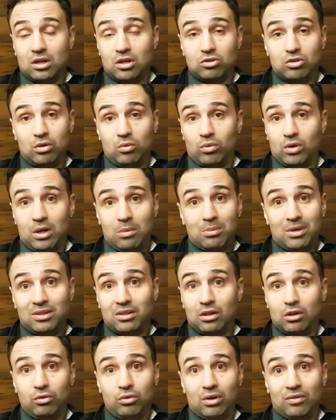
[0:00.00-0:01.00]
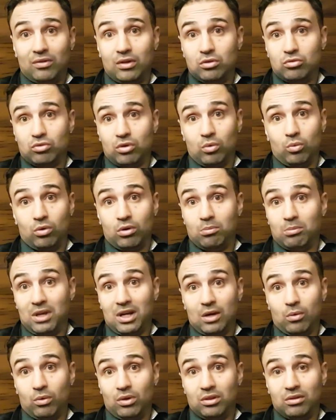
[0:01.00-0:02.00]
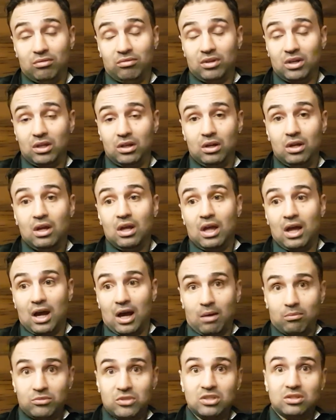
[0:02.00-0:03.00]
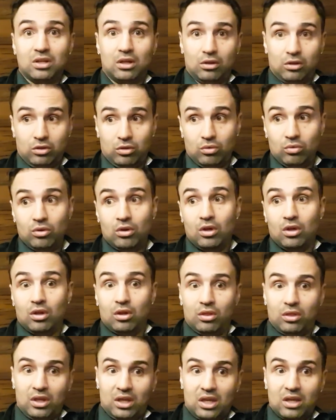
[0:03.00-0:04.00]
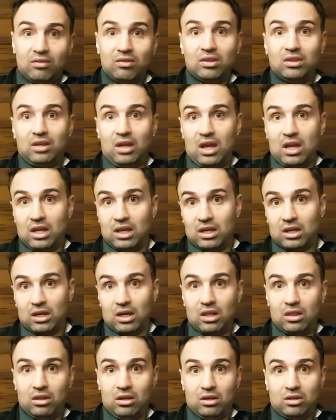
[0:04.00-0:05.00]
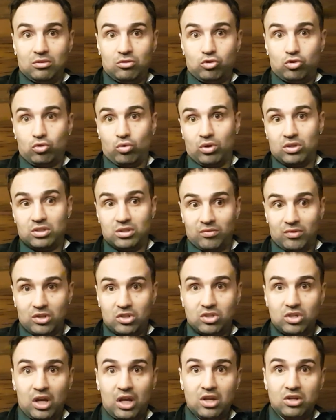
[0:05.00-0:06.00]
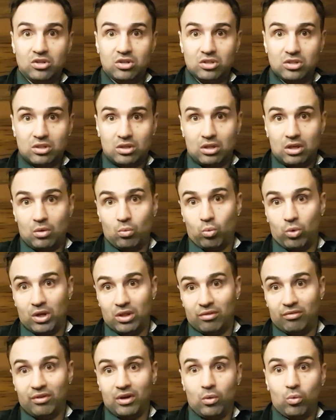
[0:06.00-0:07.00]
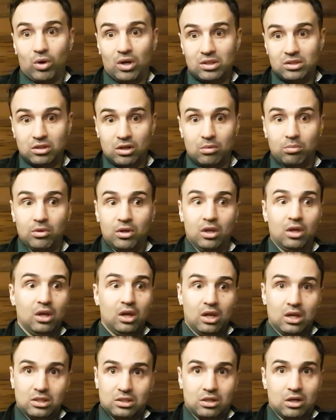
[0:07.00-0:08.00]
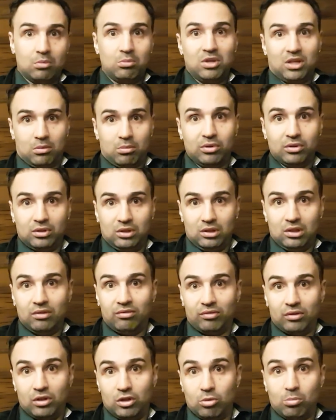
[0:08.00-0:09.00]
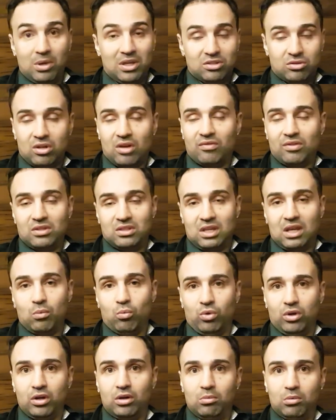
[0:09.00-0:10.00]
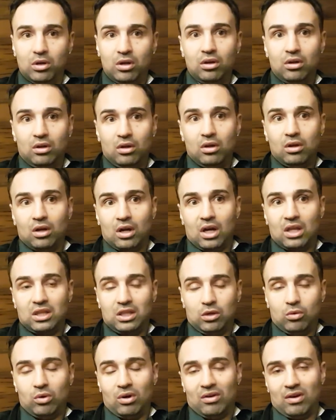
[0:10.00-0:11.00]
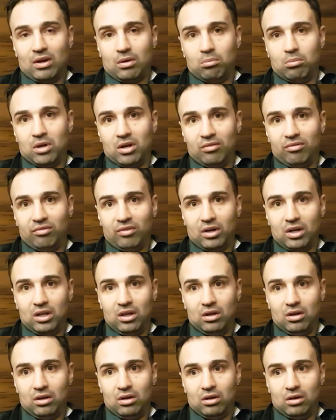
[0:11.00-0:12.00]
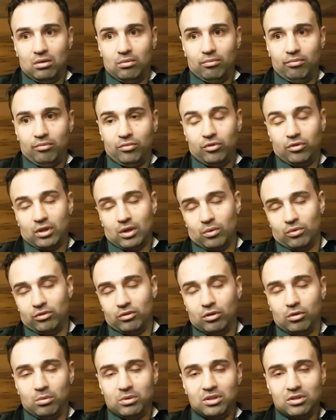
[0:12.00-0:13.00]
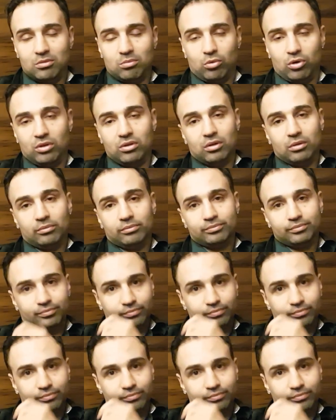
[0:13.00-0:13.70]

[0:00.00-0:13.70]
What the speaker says: to Andre Ward. I'm not telling you how Andre Ward may not win the fight. I'm just telling you the give and take and the choice of exchanges and where the fight winds up is going to be completely different. You may still have the same winner, but I think you would have had a better fight. So that was a little bit disappointing.